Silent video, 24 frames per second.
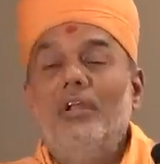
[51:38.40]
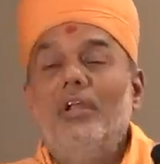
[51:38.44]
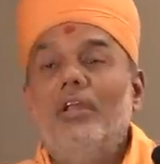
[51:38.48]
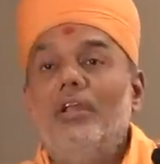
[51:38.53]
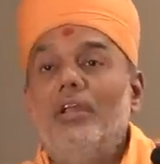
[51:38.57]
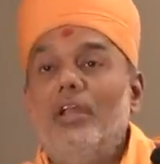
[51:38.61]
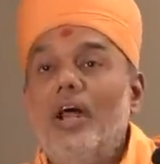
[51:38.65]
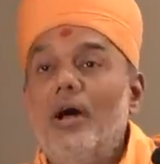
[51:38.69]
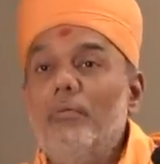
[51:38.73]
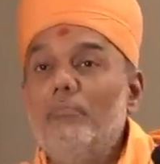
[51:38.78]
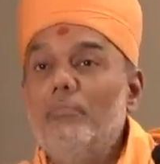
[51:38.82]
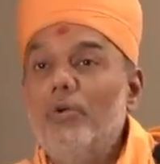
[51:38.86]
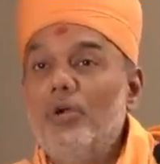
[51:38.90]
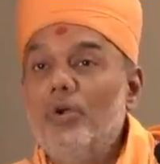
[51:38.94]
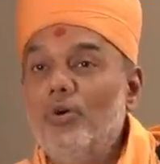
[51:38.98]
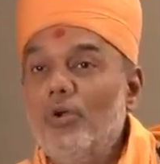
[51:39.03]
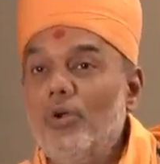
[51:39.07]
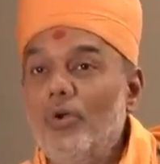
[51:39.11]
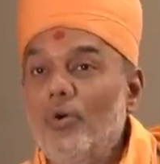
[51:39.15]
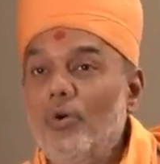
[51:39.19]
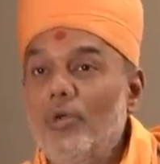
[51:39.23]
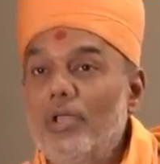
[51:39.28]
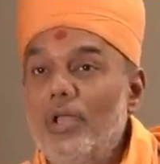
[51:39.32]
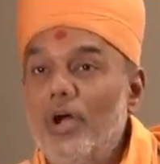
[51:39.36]
Ram Manohar
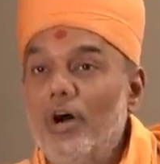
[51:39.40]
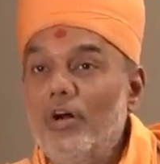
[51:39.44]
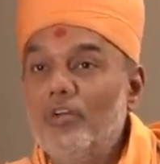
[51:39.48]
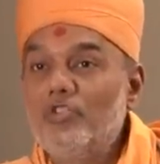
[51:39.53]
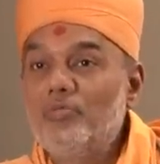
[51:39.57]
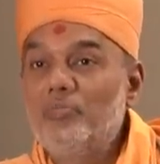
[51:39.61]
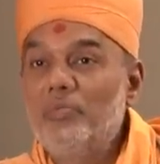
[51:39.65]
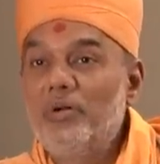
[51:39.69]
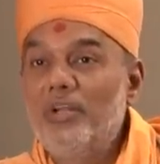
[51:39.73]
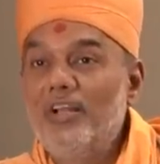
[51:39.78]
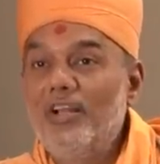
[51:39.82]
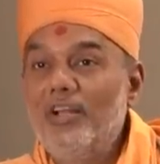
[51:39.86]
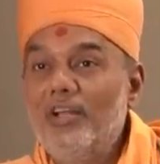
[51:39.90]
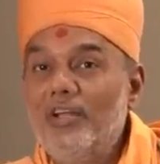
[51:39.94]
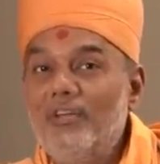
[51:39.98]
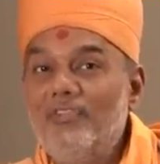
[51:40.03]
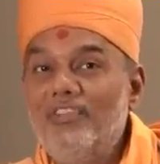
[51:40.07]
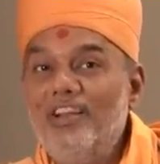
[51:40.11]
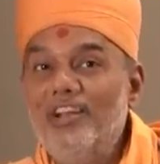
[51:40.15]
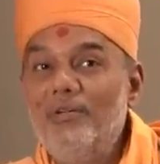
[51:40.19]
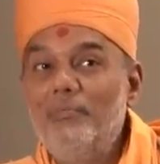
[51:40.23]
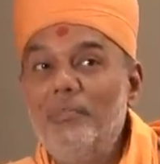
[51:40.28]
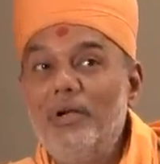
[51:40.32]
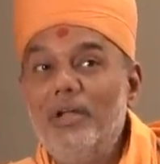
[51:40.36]
Lohia Hospital at
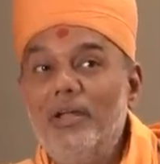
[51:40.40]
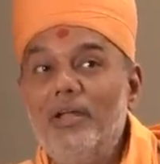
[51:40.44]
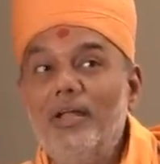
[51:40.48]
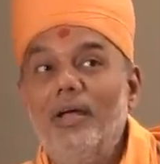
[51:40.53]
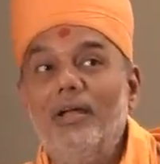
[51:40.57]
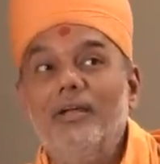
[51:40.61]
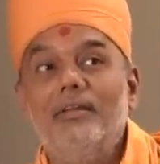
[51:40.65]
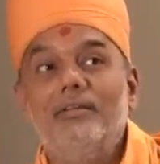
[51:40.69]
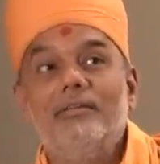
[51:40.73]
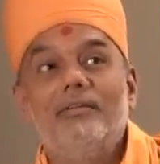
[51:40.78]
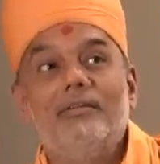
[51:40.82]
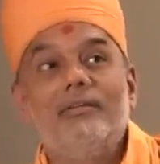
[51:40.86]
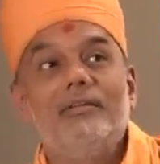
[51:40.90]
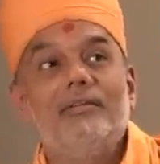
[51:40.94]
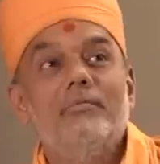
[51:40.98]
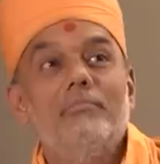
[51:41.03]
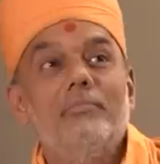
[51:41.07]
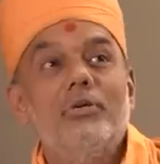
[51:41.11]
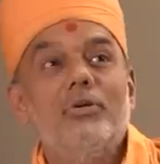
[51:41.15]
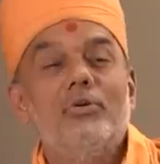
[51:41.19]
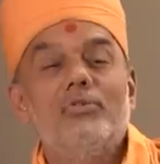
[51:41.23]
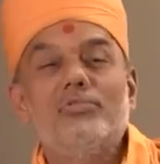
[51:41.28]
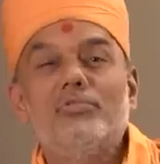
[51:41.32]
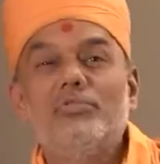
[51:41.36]
12 midnight
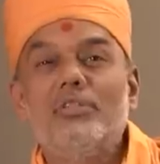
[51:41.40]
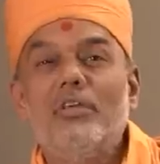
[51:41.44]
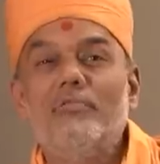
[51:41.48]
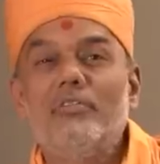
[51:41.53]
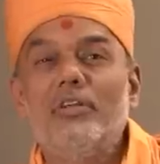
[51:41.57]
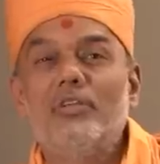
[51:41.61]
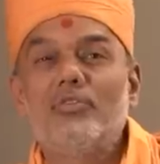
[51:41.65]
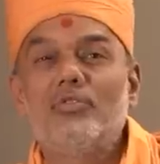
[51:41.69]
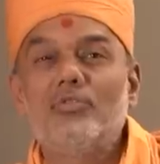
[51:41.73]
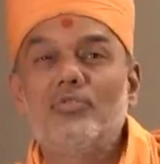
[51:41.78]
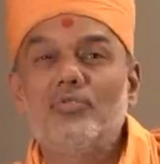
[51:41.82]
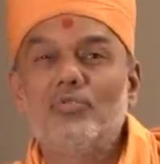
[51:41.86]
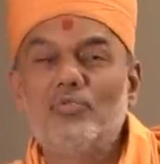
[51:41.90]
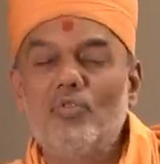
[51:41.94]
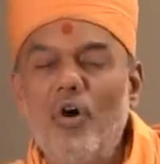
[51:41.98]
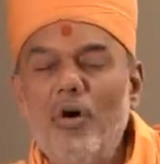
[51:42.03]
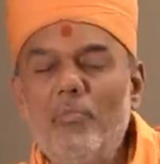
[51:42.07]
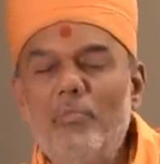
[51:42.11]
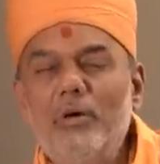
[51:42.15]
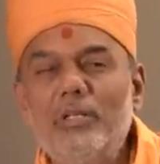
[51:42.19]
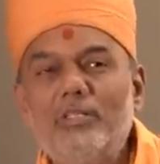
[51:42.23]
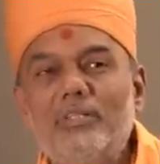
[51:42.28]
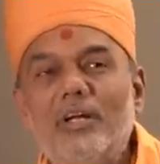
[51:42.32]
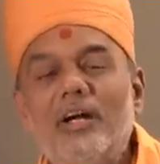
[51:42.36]
because they were
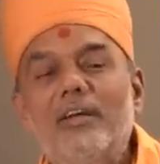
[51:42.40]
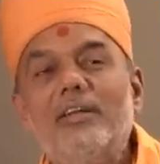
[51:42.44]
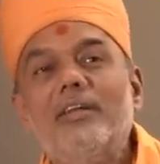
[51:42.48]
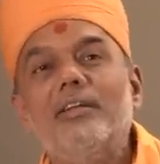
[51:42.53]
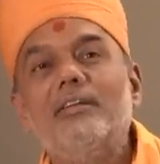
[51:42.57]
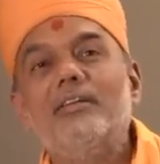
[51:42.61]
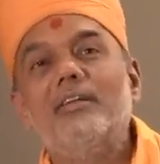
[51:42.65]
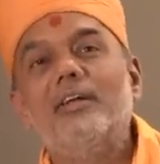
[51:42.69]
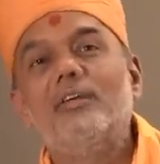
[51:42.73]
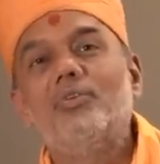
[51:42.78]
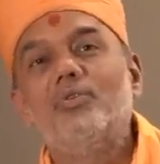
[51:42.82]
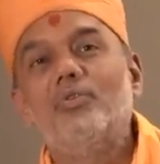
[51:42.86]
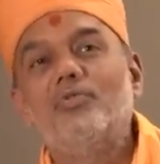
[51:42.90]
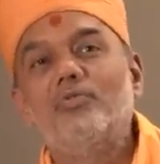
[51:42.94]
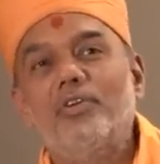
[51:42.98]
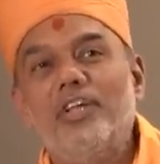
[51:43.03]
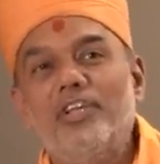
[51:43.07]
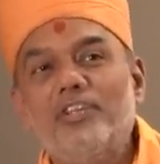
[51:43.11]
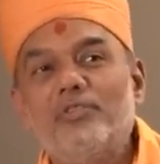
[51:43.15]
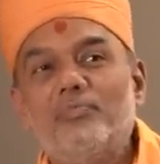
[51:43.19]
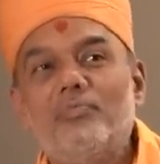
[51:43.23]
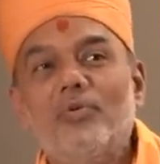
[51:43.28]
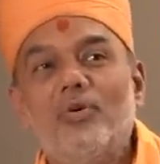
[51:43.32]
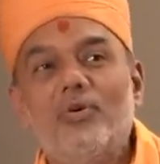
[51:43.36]
so much addicted to
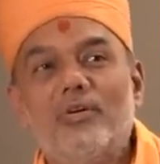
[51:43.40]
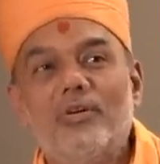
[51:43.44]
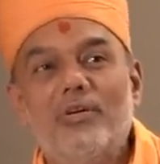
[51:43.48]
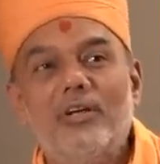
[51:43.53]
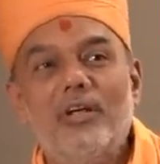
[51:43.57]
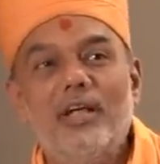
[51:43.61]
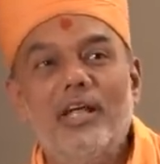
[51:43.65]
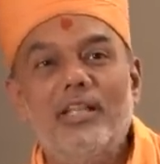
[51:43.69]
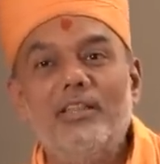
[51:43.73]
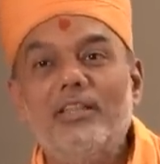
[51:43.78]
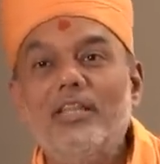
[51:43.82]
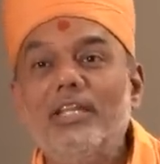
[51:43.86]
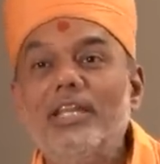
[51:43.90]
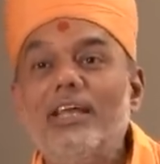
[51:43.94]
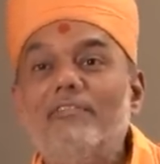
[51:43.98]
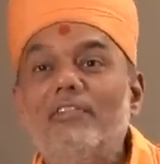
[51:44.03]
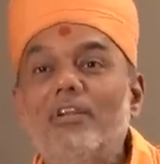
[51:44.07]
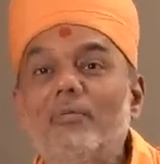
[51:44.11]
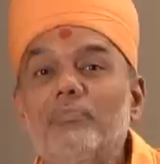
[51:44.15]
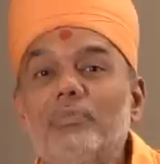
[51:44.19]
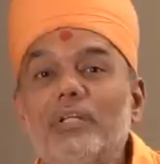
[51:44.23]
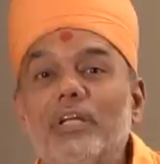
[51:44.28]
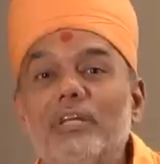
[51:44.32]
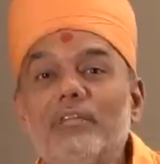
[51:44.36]
Facebook and they
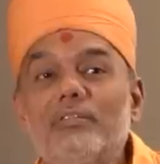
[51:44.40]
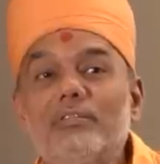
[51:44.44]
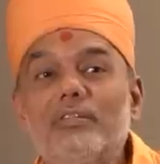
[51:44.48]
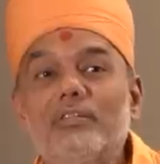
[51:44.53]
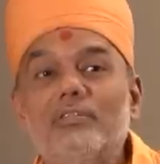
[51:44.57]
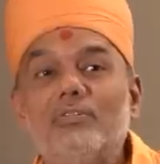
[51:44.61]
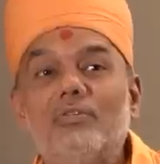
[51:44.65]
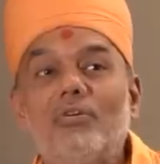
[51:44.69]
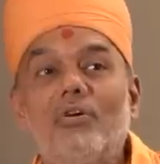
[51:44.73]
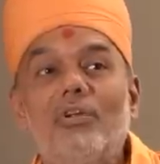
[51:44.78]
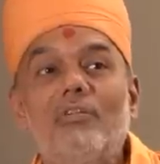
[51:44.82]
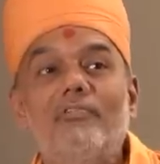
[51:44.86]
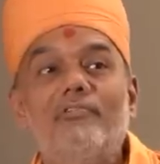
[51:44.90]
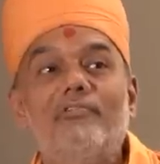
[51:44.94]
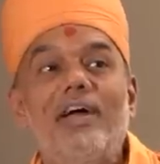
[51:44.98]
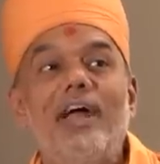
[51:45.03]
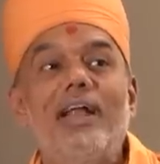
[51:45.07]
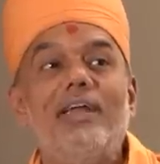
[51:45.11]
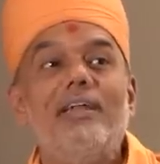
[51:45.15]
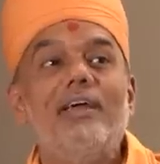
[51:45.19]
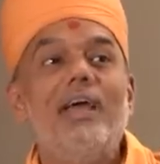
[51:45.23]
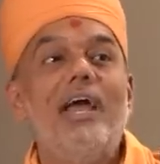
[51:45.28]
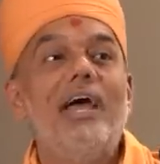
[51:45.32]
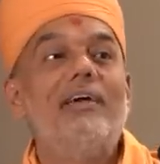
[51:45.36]
developed the disease called
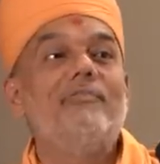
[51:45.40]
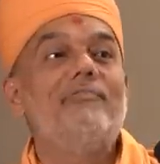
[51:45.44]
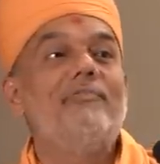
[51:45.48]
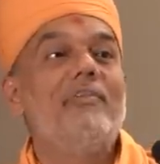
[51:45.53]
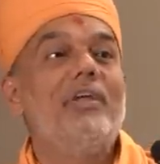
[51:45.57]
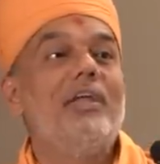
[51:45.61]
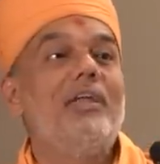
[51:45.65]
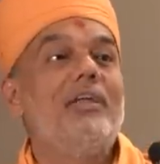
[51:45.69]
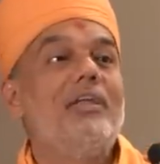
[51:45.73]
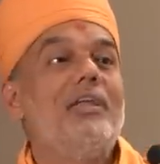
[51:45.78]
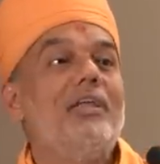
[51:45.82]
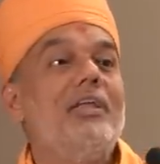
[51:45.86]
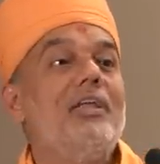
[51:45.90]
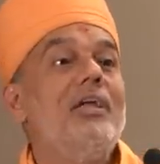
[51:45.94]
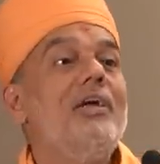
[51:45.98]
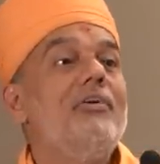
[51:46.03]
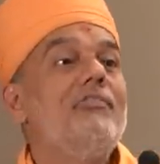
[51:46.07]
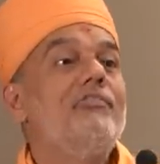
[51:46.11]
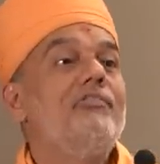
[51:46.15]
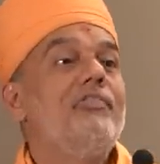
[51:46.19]
FAD, F-A-D,